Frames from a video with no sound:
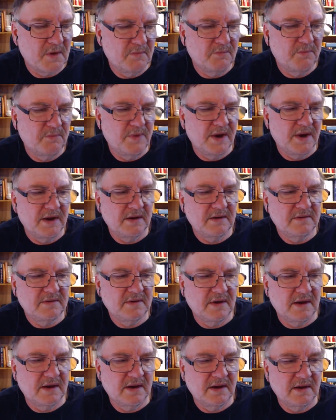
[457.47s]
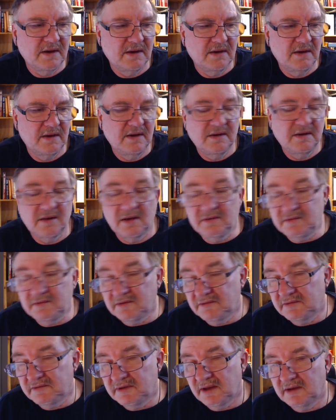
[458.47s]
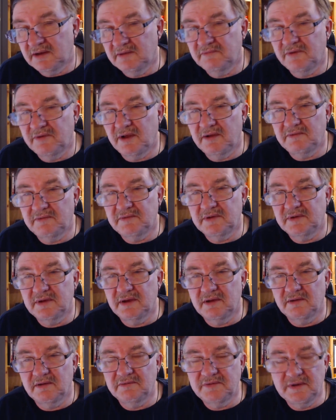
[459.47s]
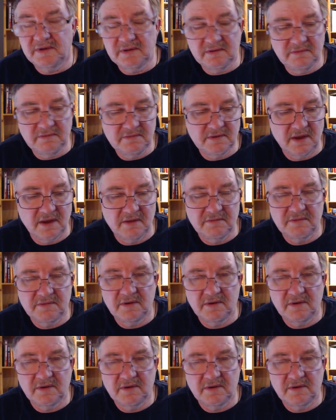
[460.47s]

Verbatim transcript: but uh, he also is getting involved in the offensive stuff.